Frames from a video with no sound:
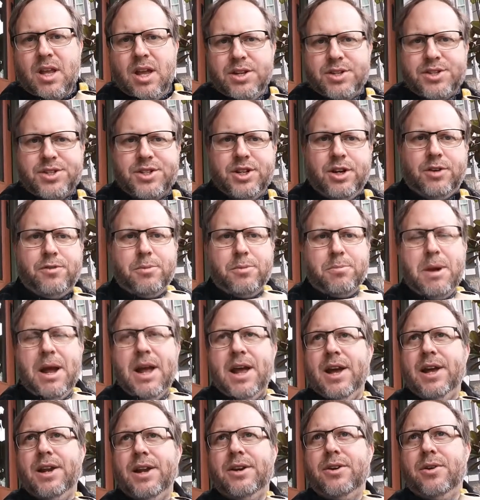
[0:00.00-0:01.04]
a silver
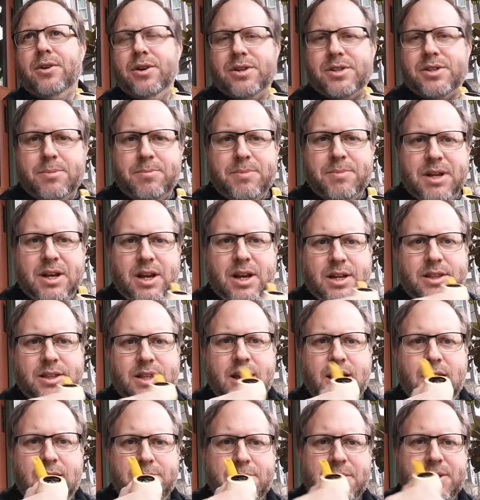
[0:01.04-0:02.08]
band or something like
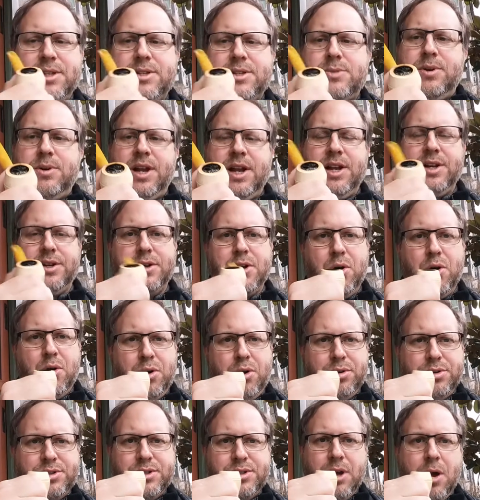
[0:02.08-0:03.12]
that, but this one had
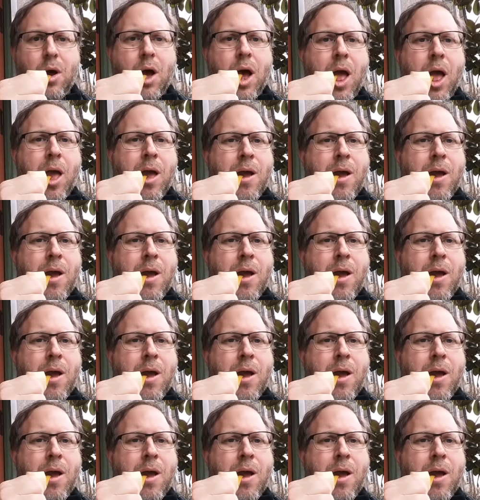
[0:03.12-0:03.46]
gold, so